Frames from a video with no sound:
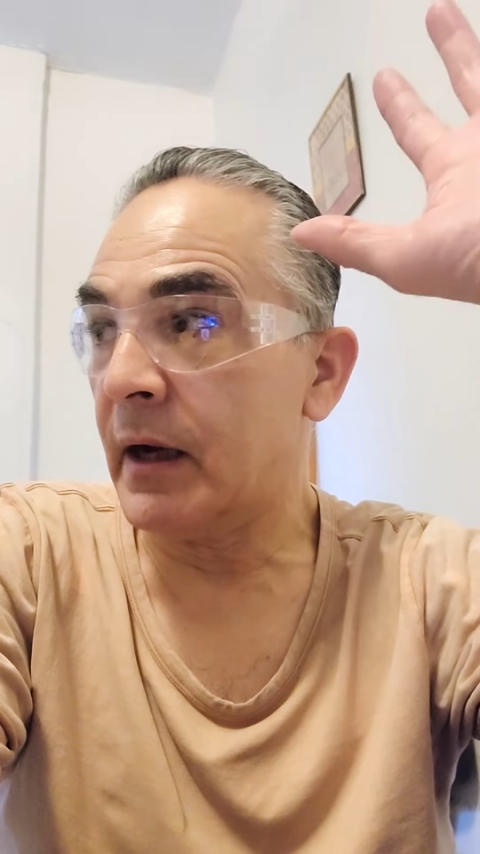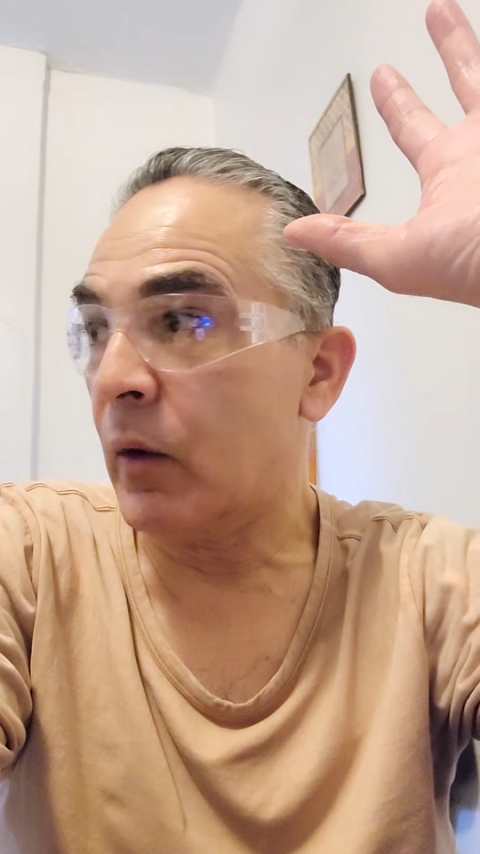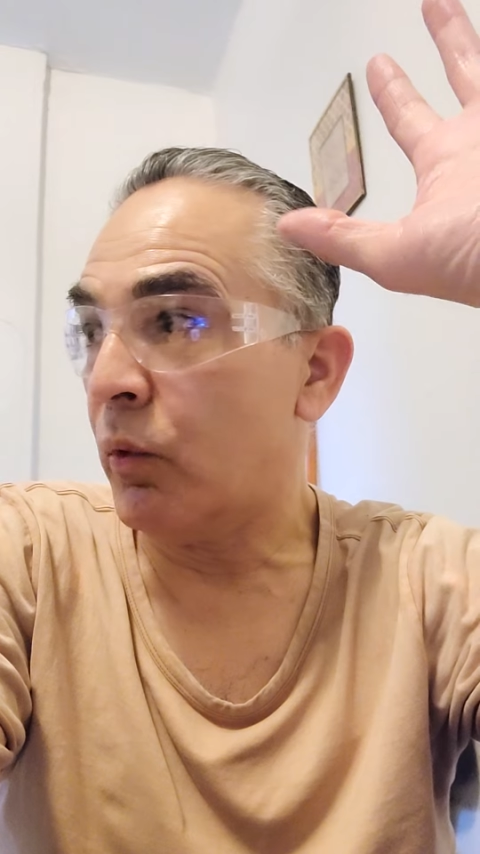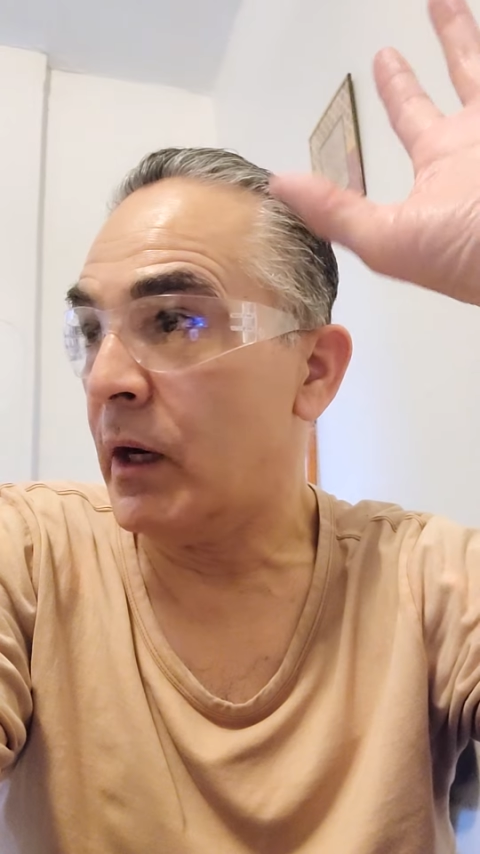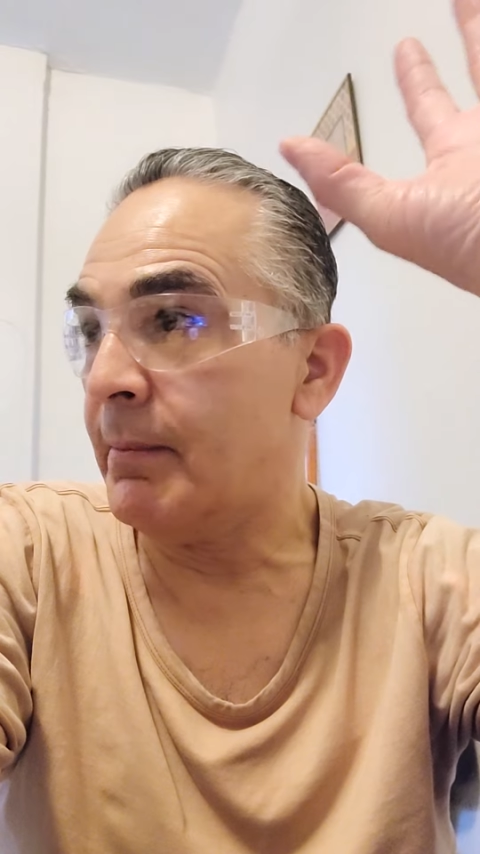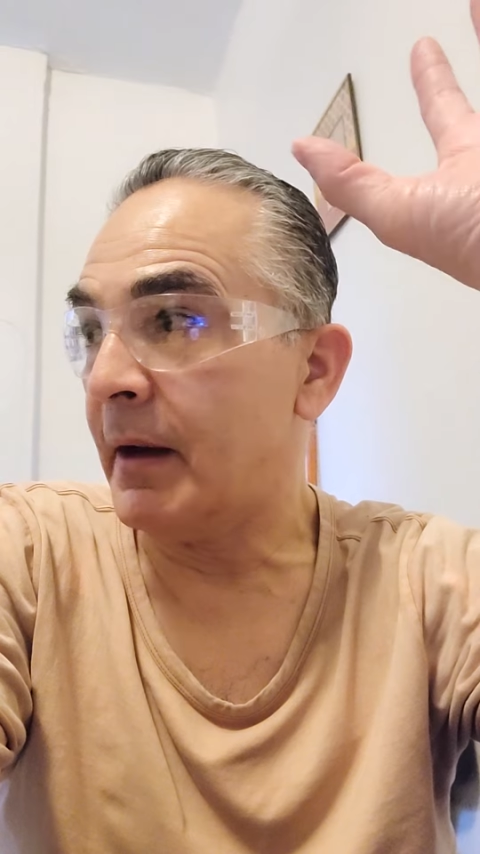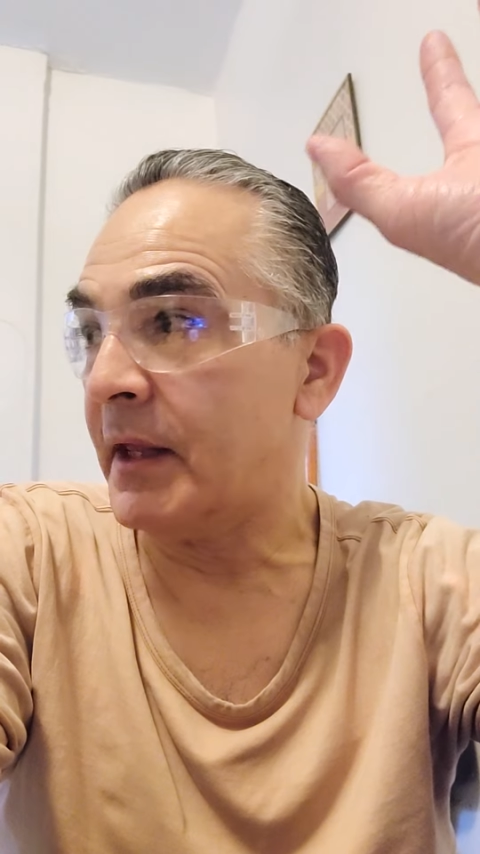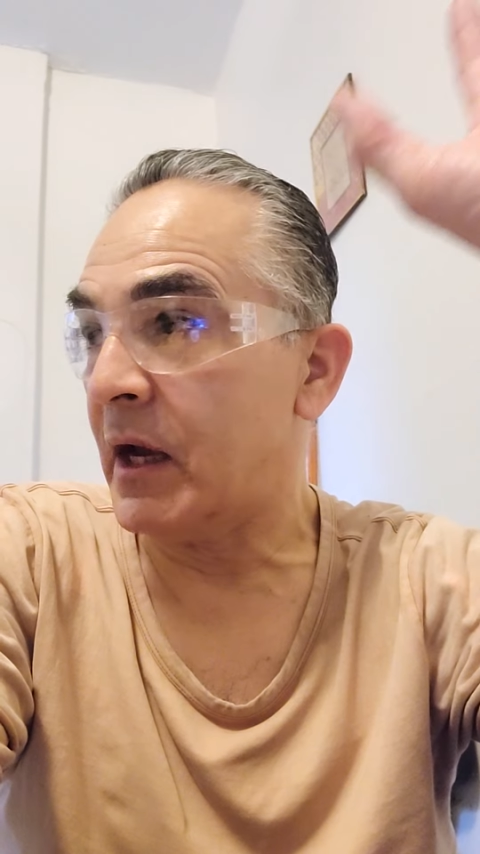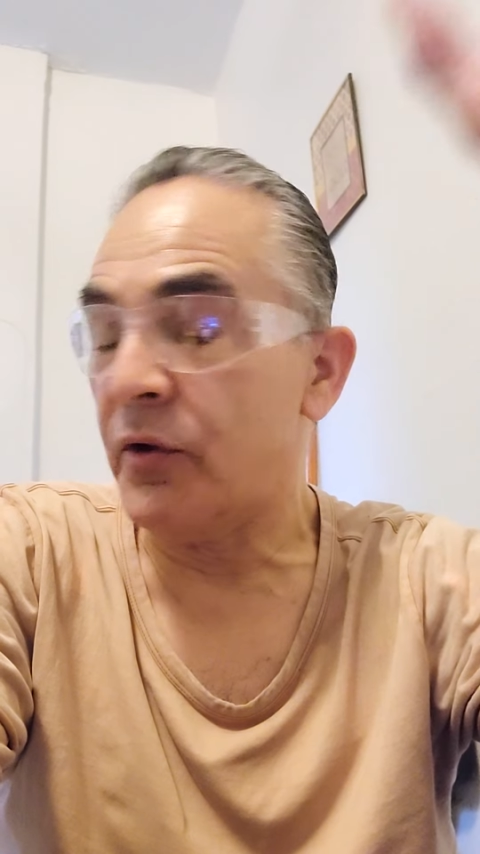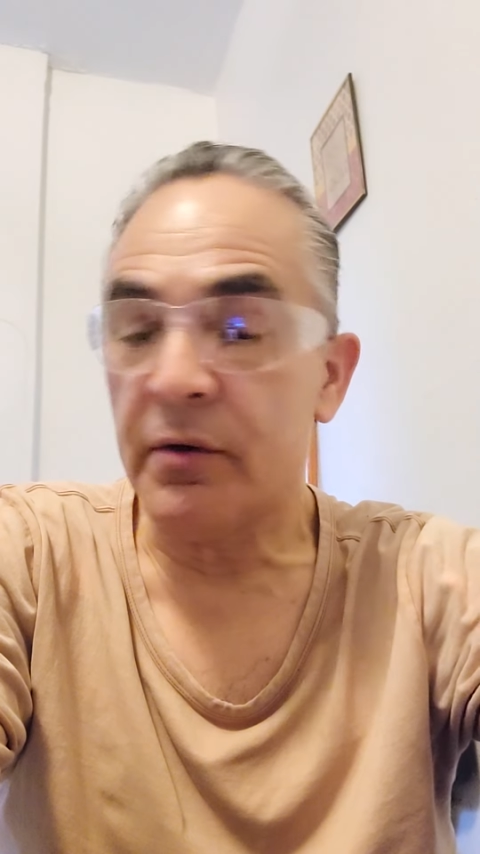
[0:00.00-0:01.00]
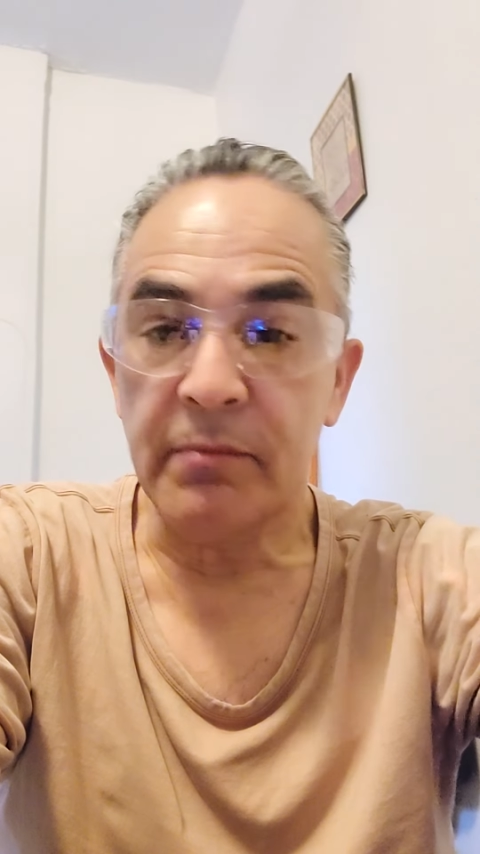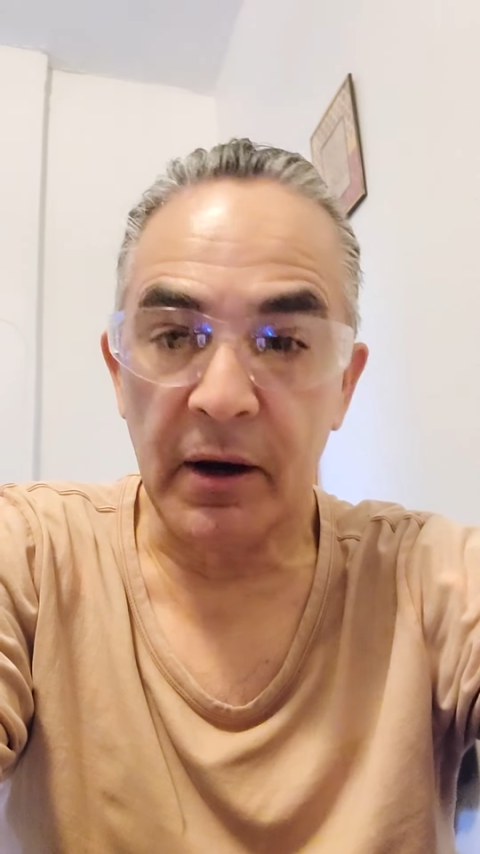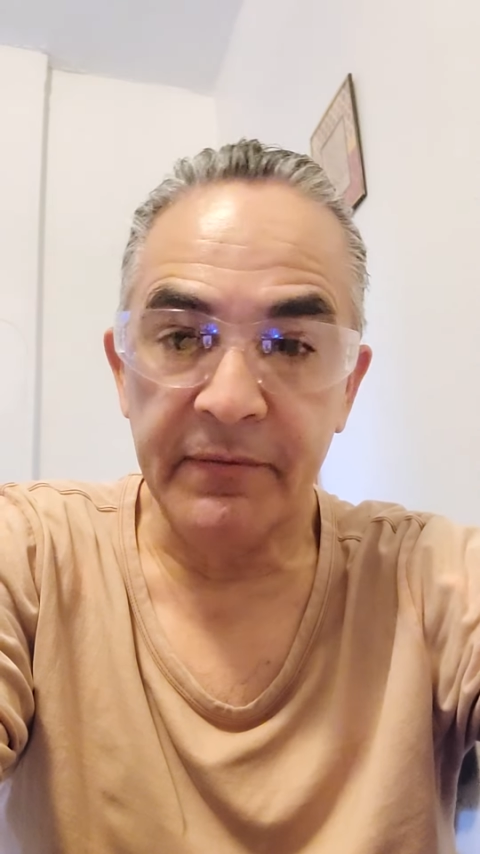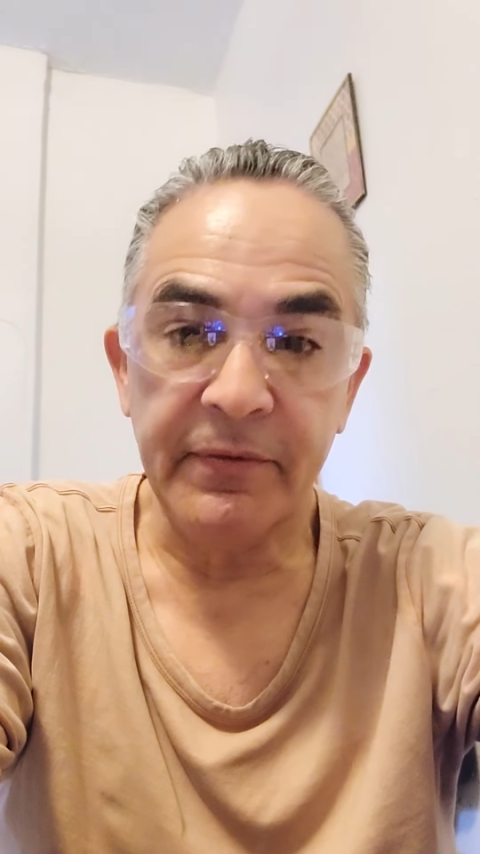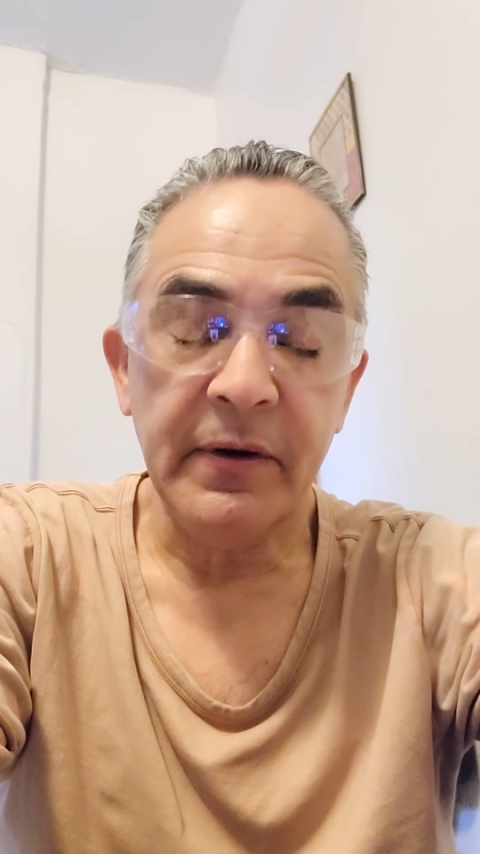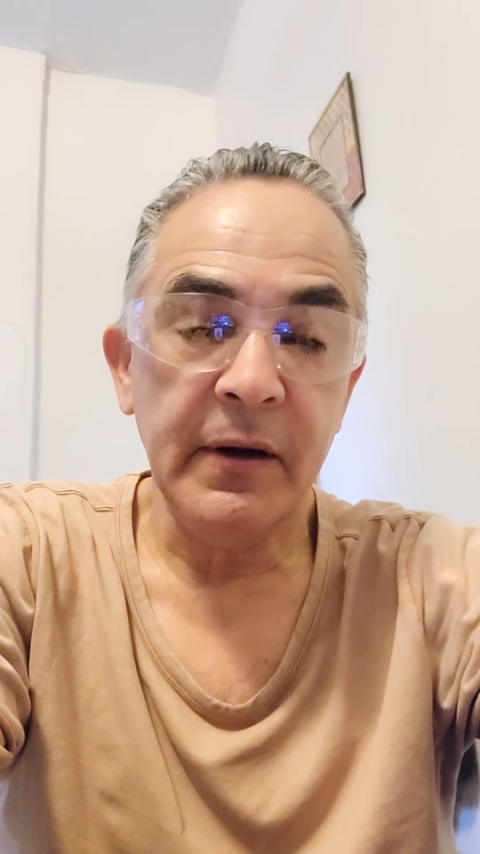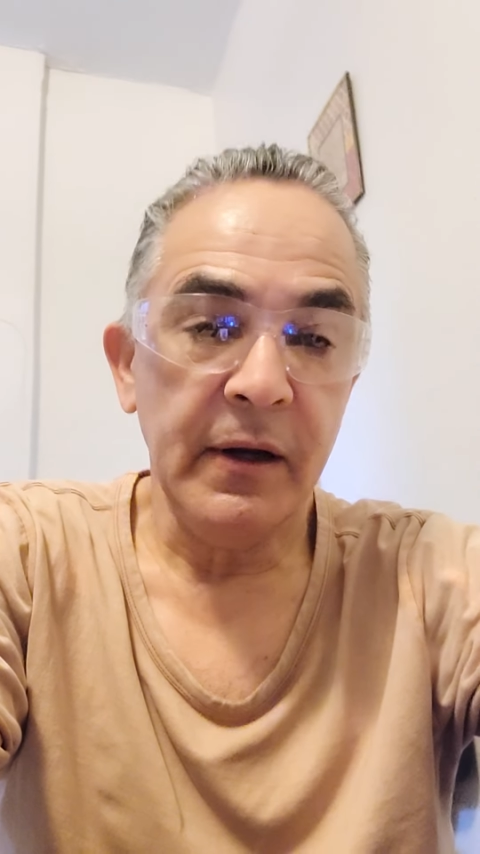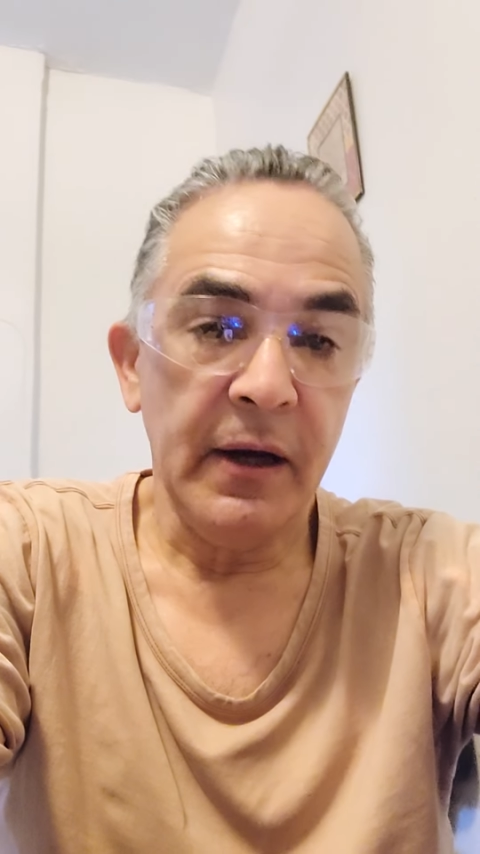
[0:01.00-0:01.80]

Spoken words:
God willing, by the end of the month,